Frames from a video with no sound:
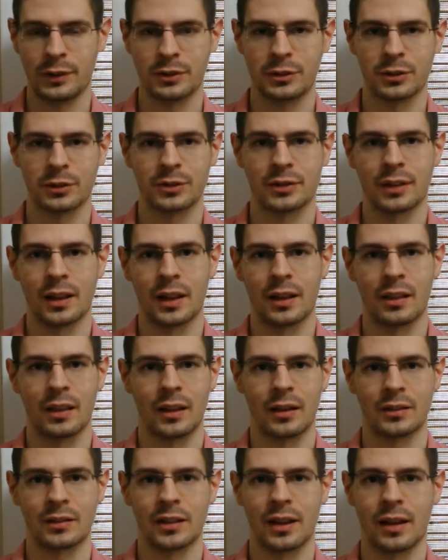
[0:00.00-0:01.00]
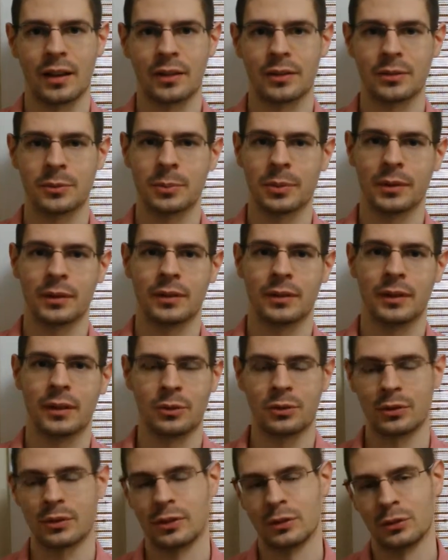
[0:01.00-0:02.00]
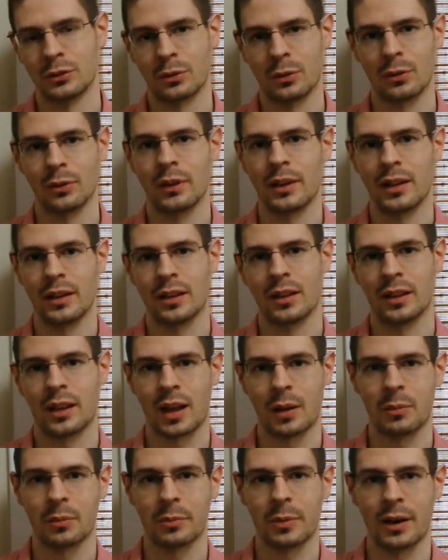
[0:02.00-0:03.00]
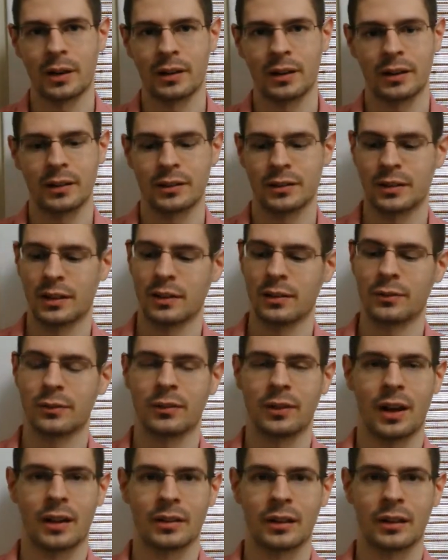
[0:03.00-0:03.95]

features that lens has, but those are controlled in the camera body instead of